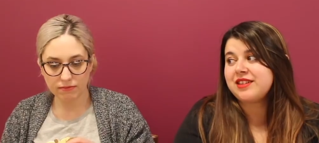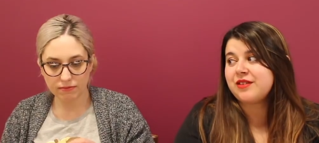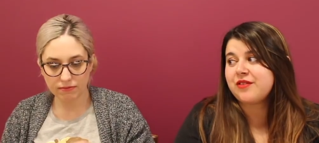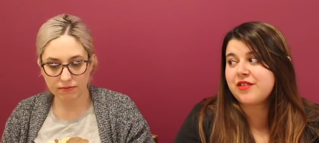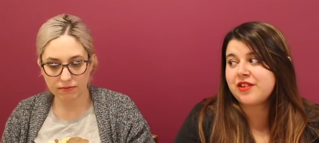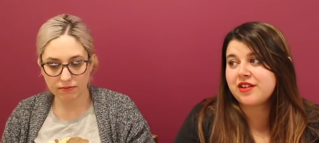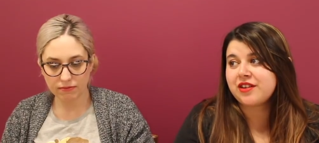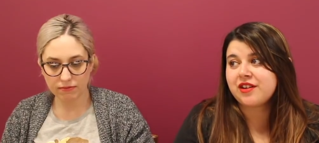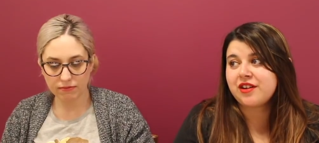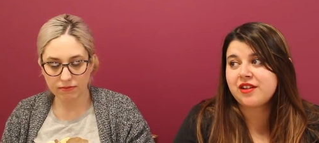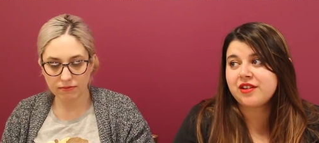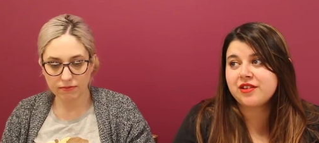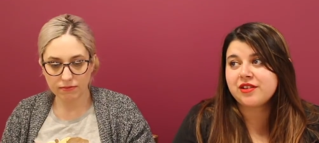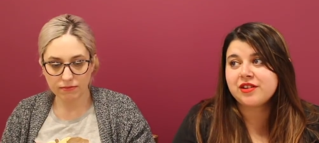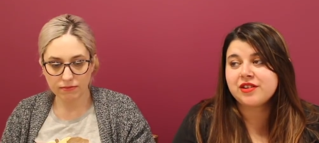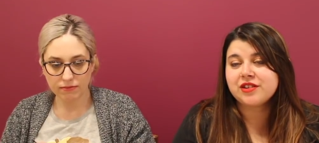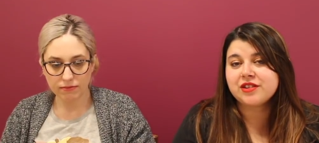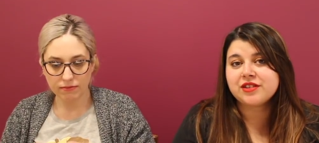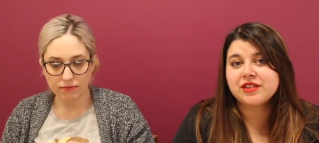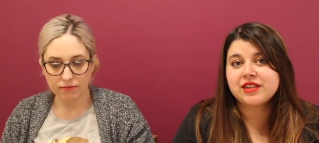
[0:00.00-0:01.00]
Speaker 1: different
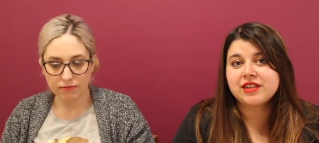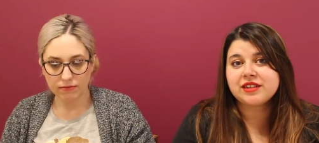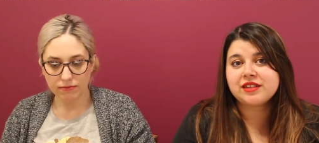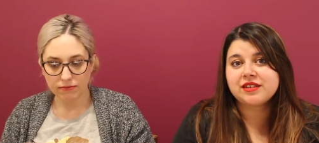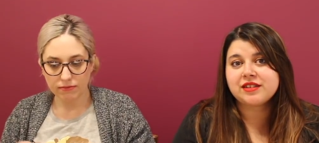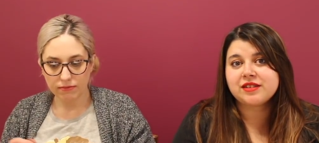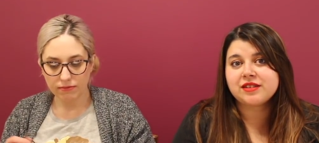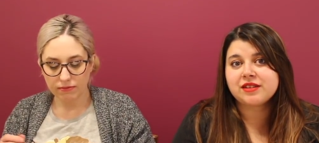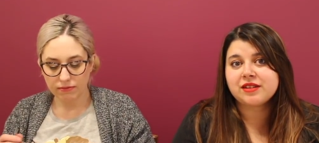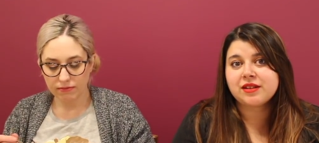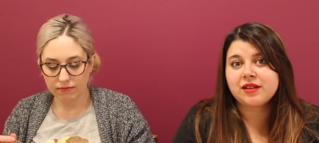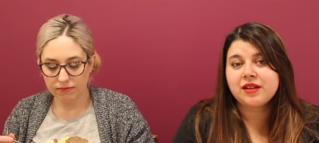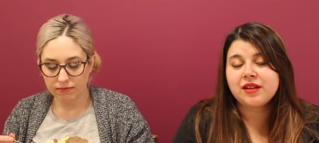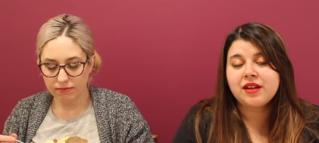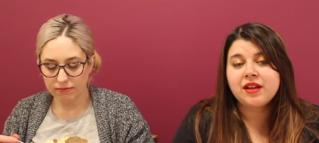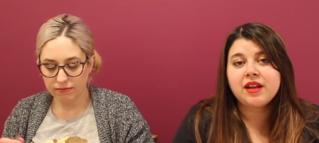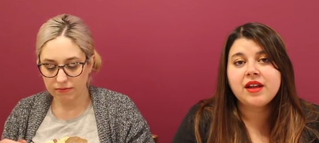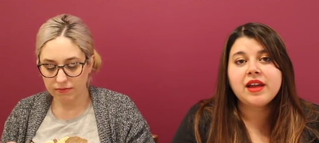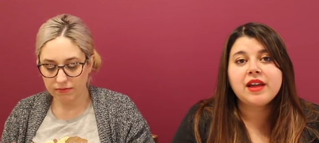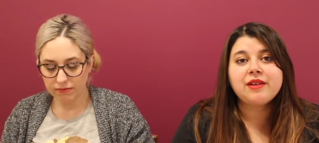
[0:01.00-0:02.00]
colors. It's
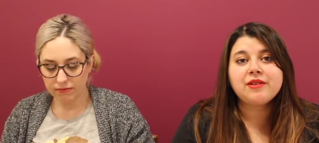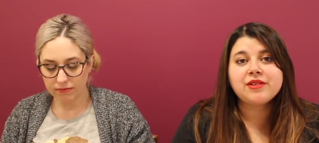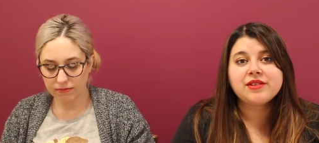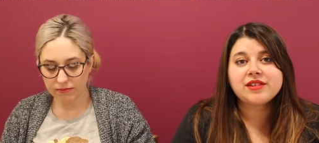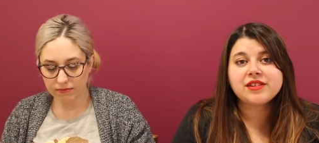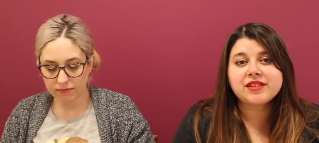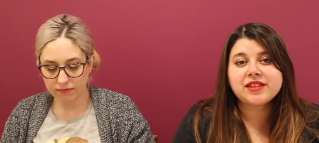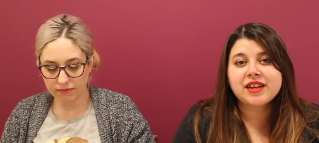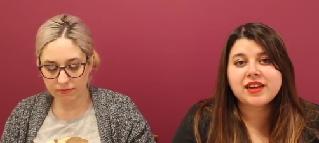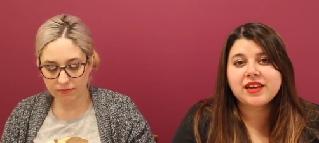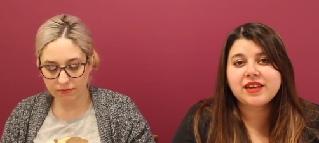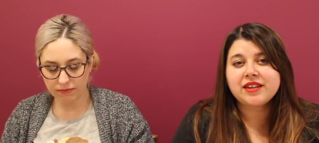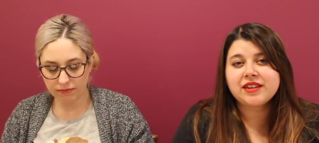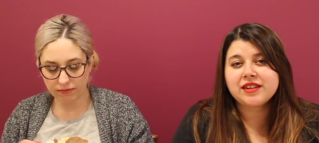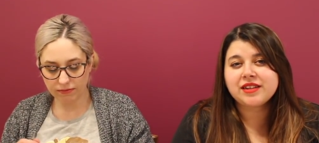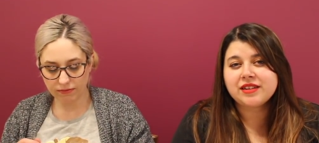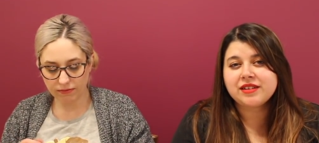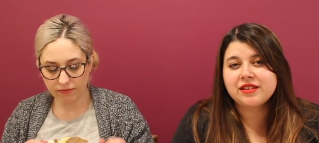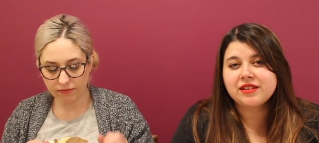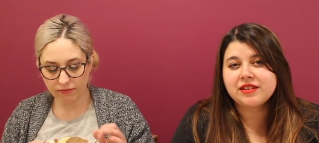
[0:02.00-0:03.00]
It was designed
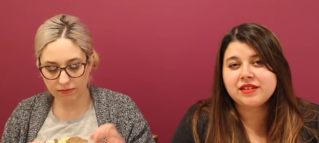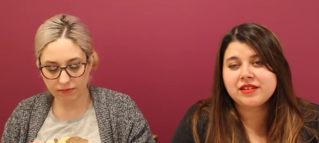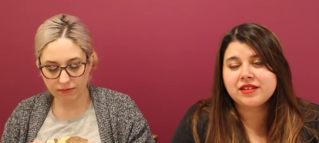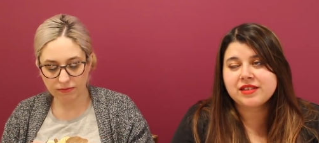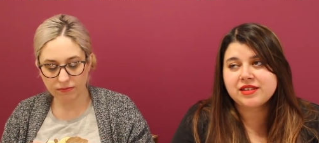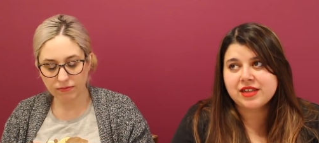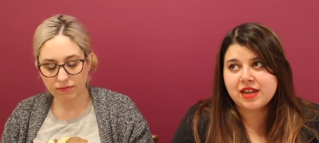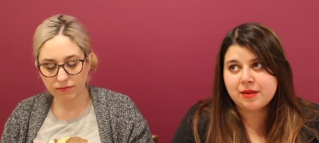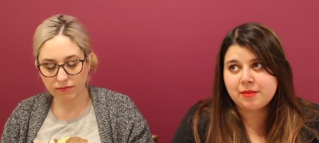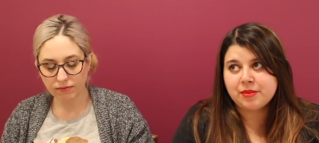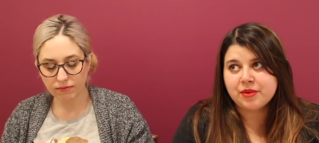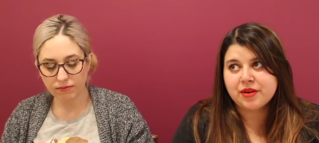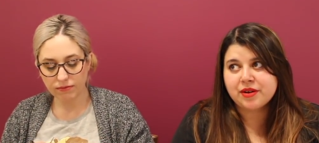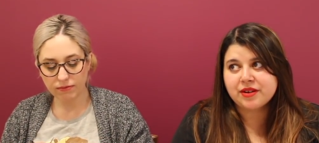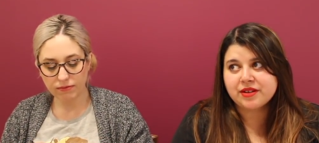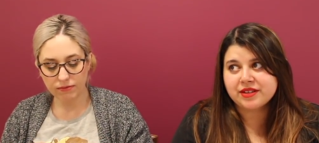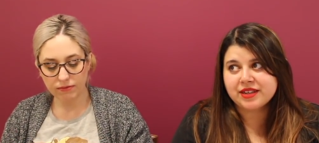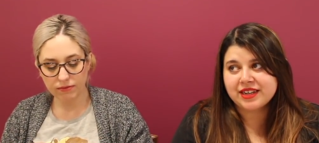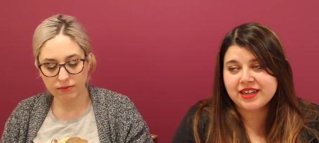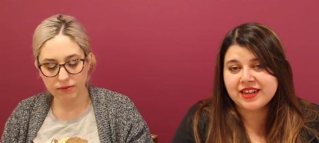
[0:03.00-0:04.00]
in December
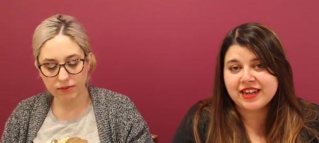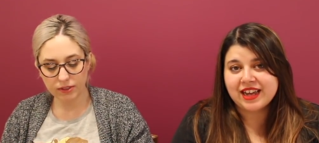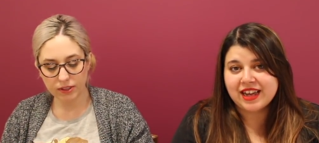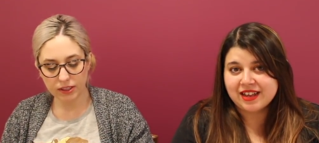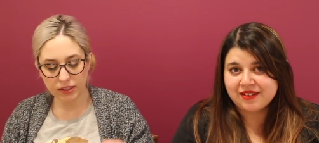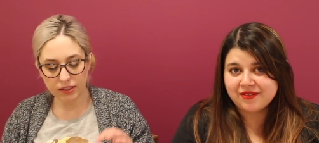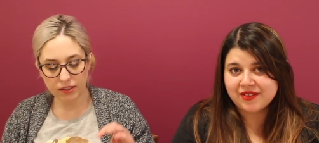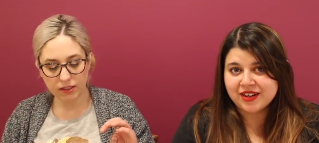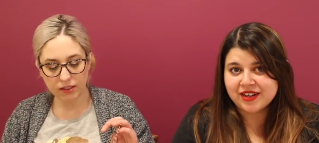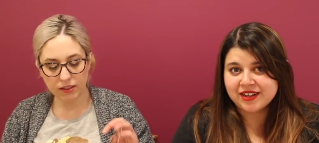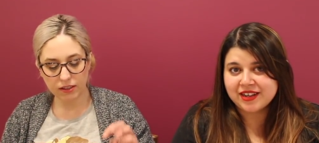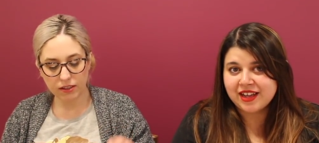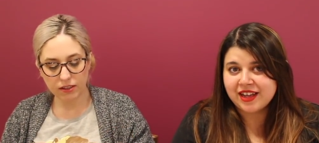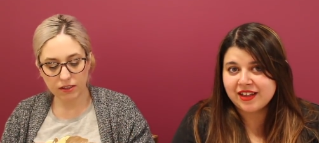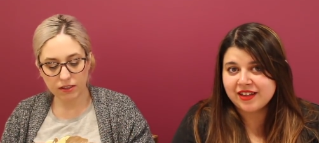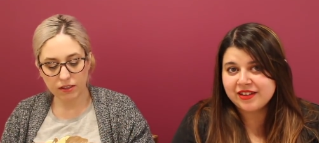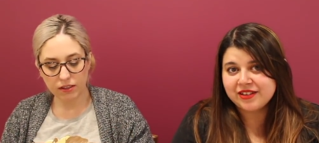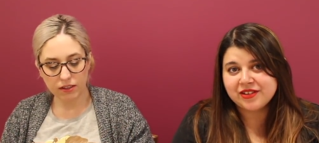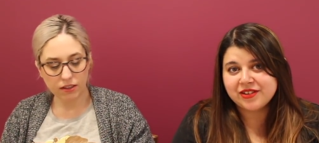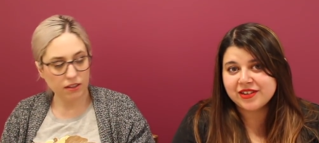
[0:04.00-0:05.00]
as like an advent
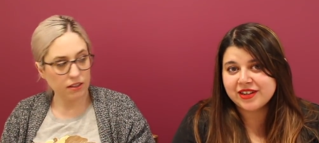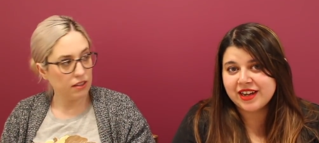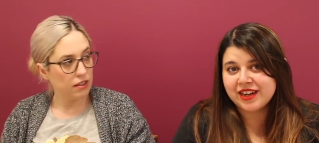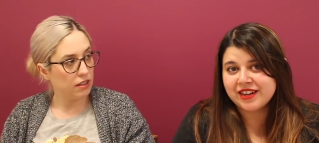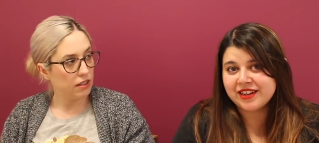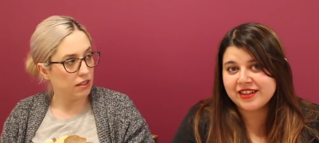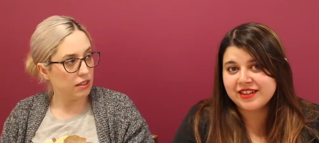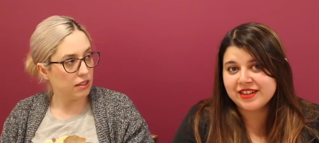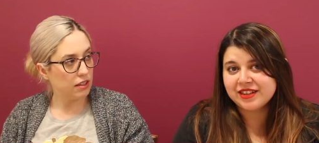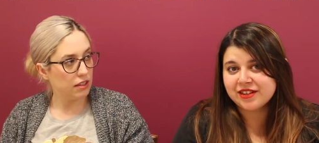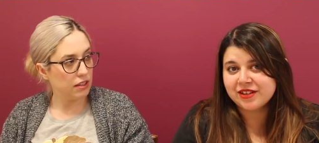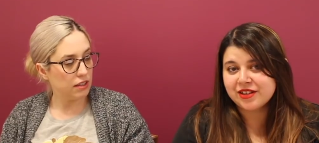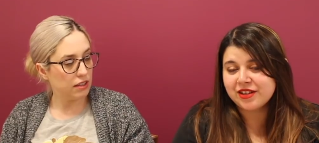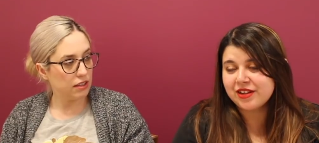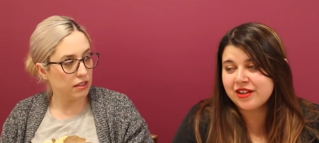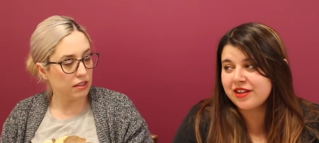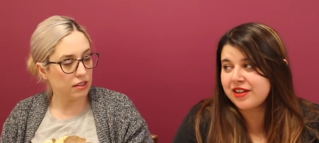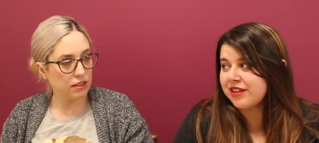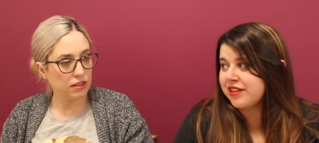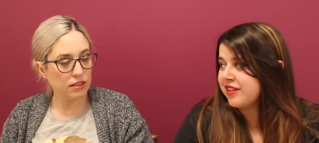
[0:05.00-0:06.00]
calendar kind of knit
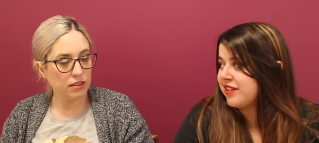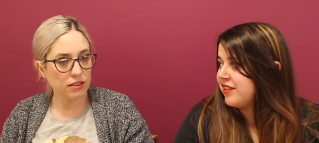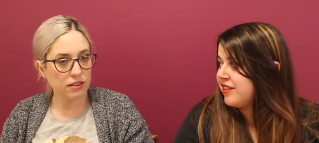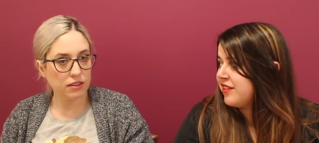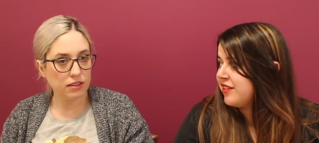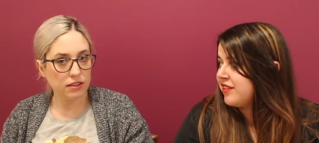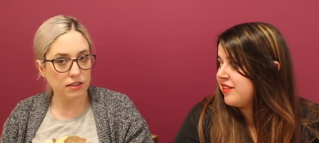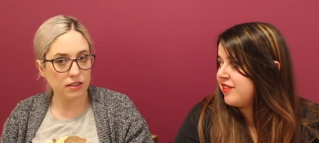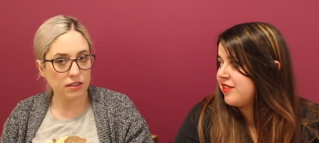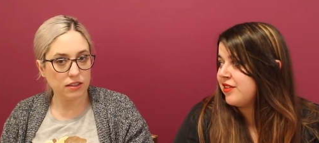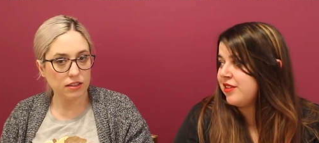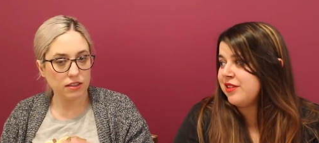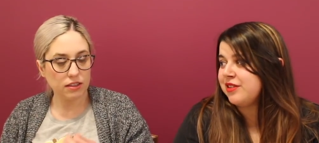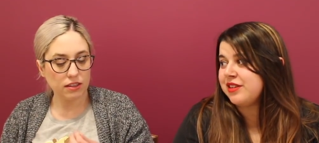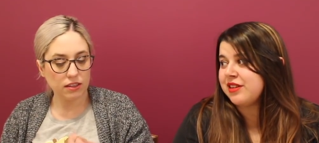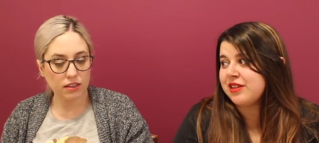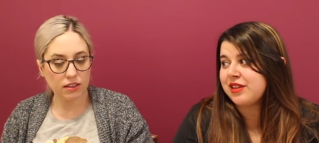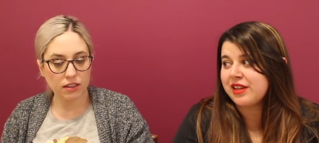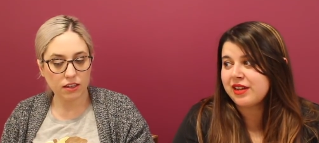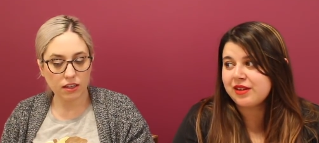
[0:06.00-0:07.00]
along. Mm-hmm. So you
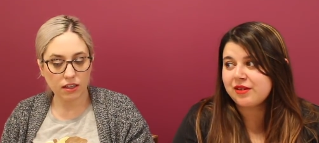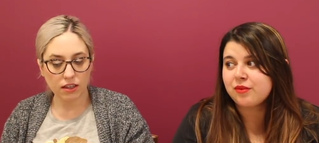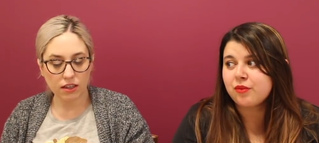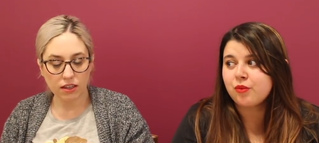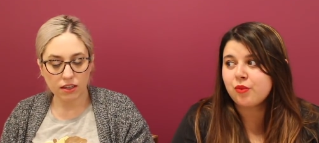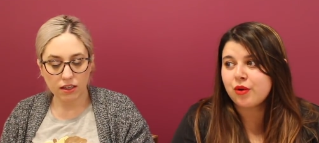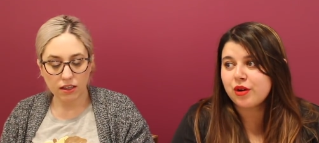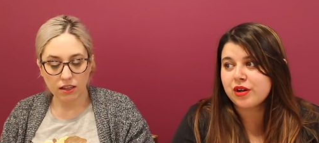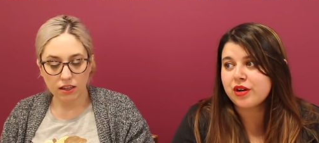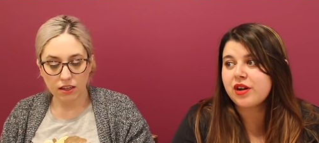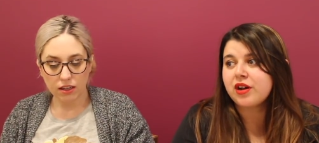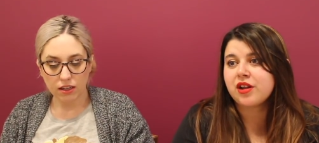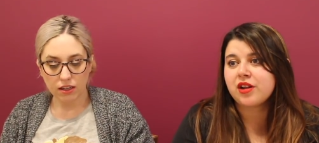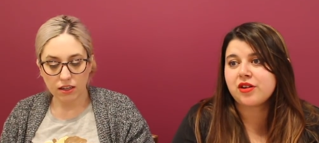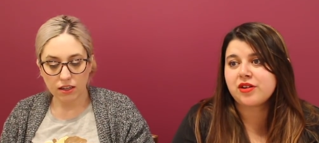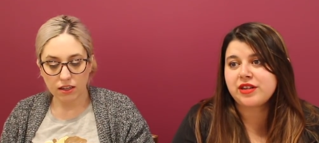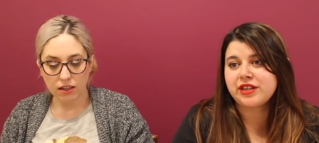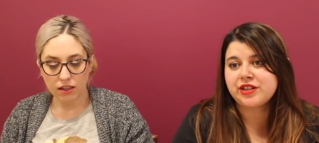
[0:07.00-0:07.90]
knit like one color